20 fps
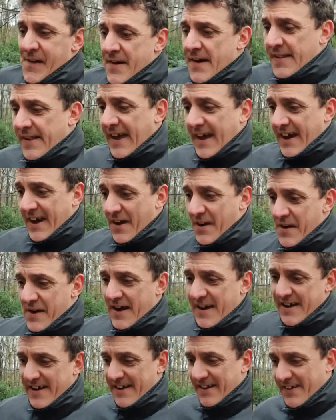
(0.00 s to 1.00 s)
Now,
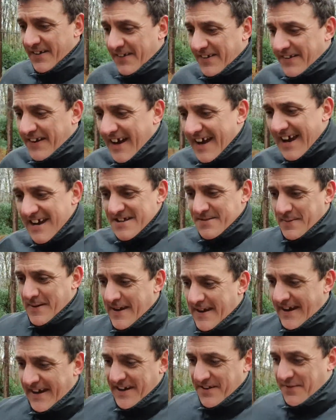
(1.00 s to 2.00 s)
on the days where
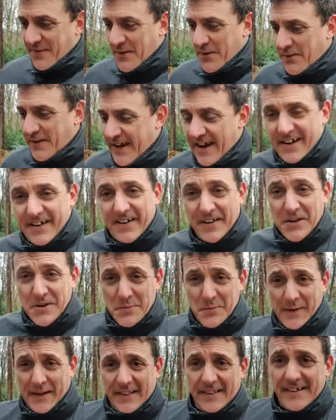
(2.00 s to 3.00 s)
you're going to feel down, and you
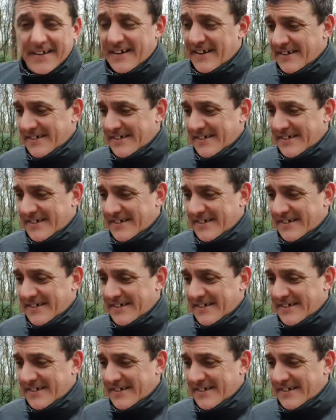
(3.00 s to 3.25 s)
will,